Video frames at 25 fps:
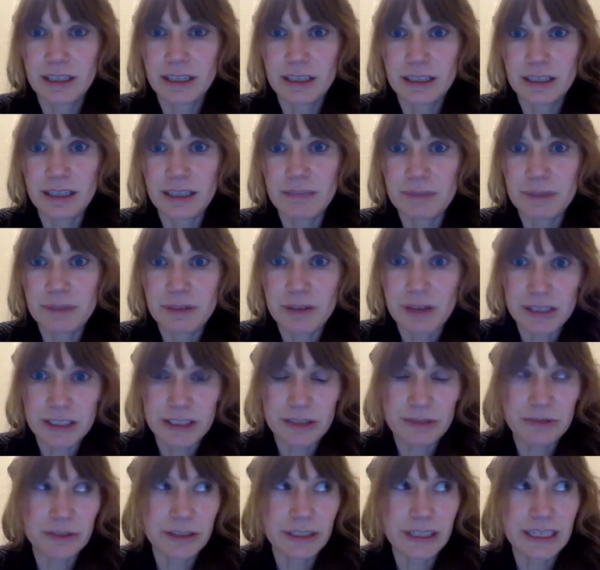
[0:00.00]
they've been
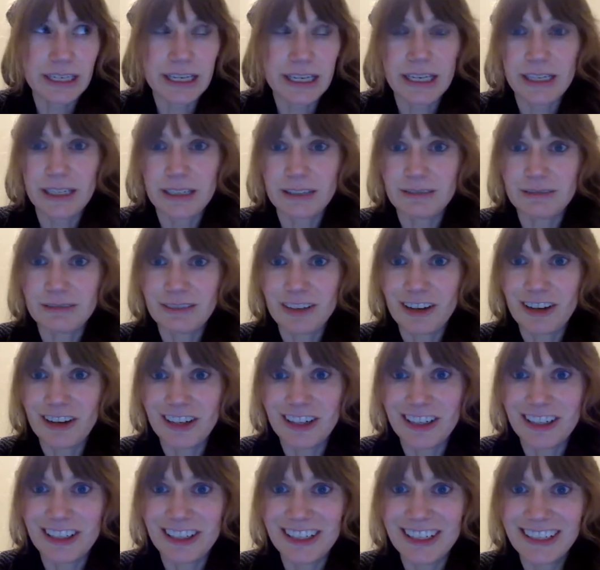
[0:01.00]
really hit
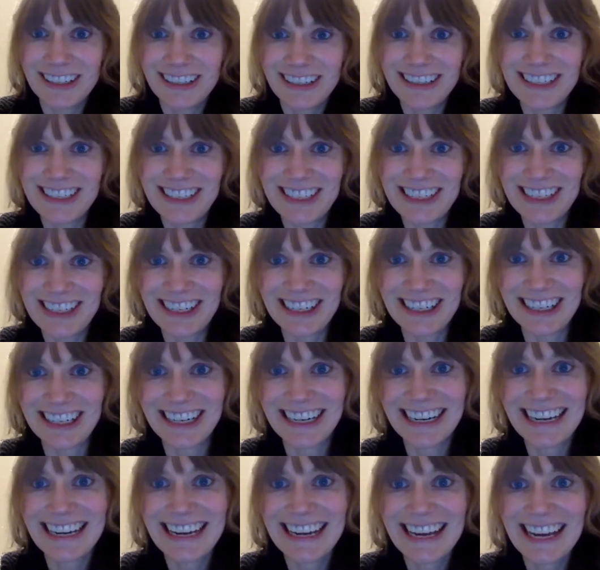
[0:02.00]
hard this year.
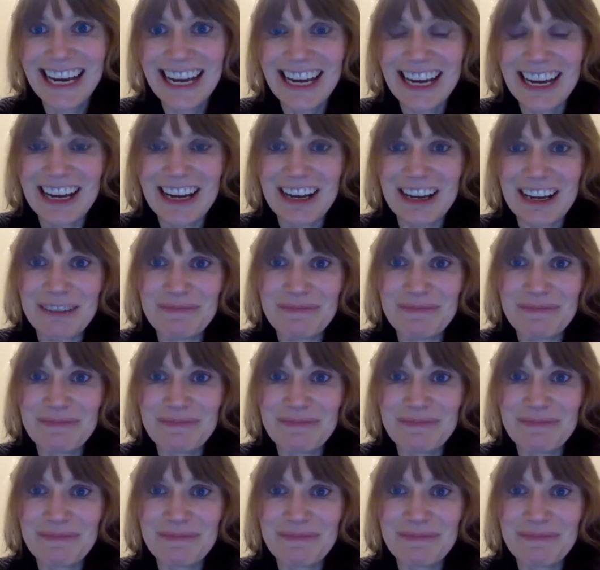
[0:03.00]
But